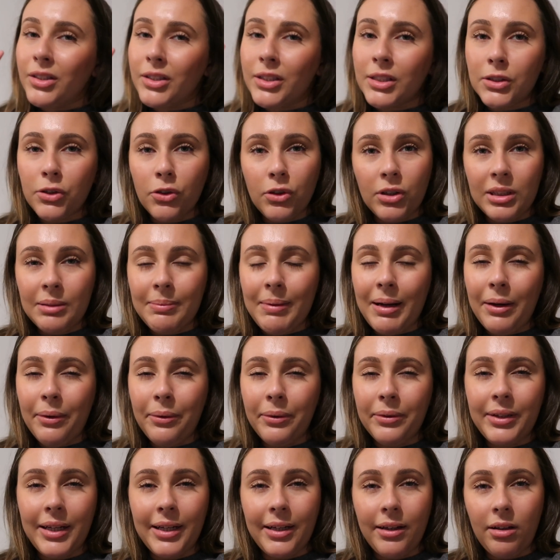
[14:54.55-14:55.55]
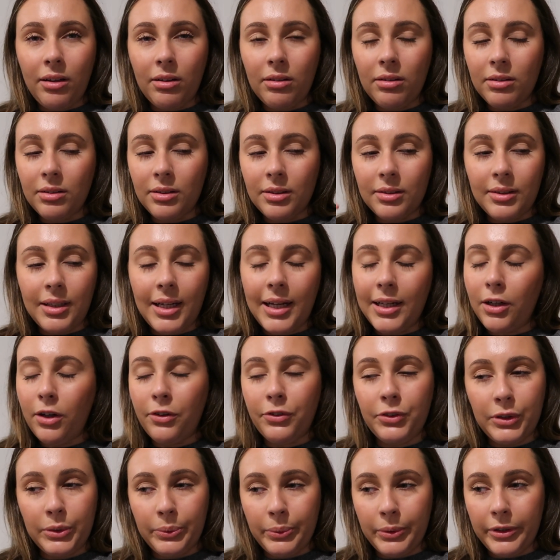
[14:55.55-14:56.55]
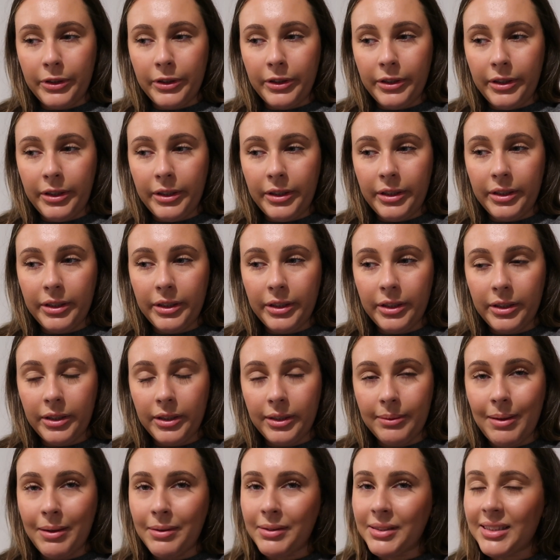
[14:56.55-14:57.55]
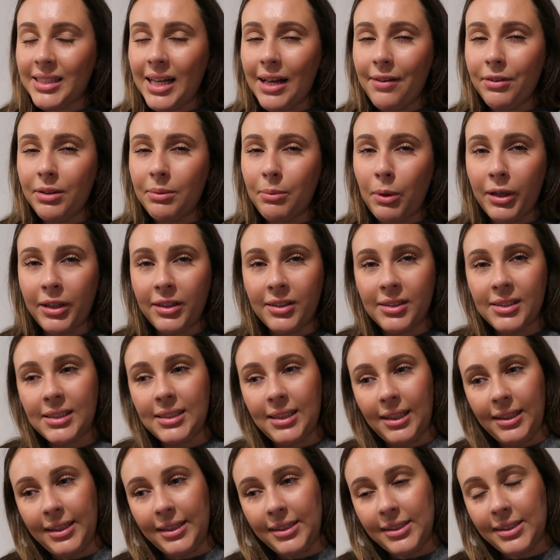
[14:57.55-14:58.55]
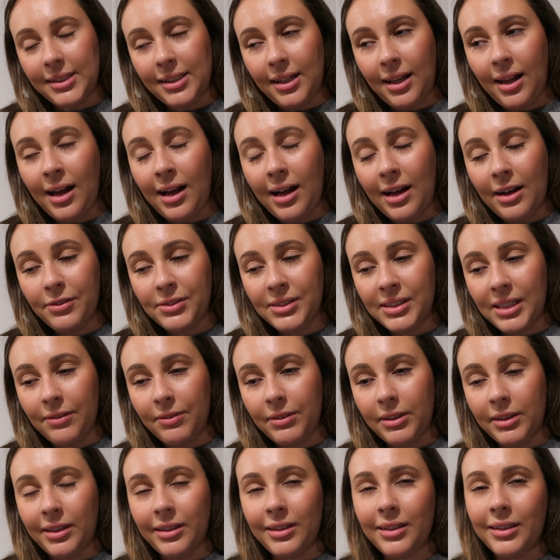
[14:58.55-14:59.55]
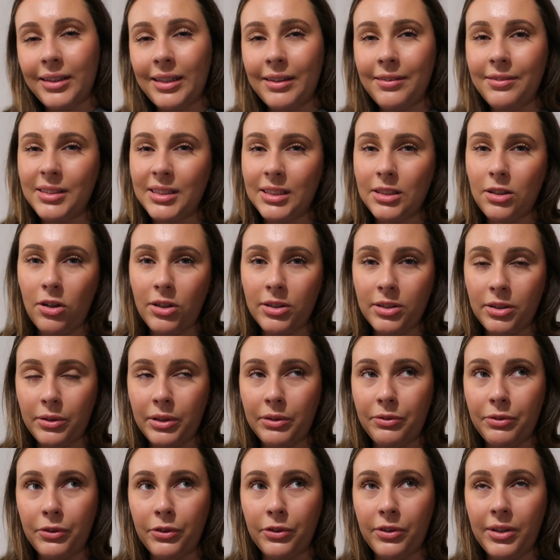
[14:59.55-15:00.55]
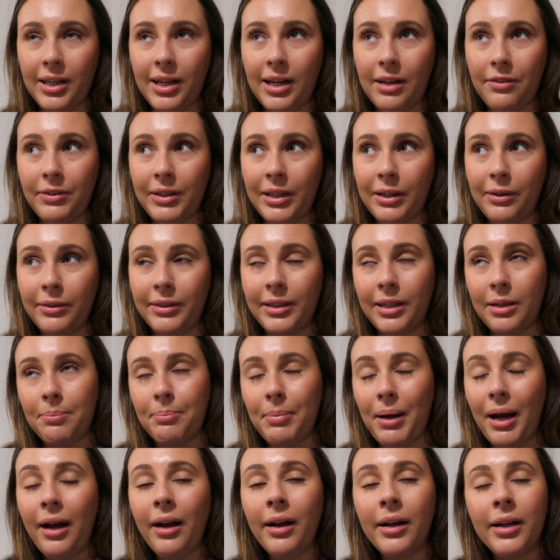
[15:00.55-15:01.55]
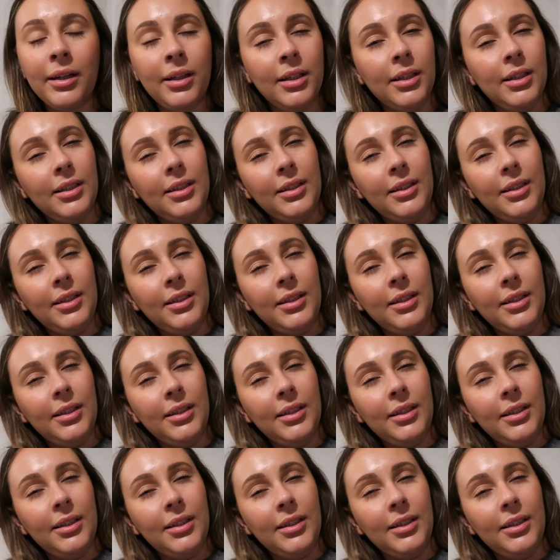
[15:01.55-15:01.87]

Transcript: sort them out and then I'll head off to work about seven. Michael's still here till half seven and then it leaves the dogs only for another half an hour and then I'm back.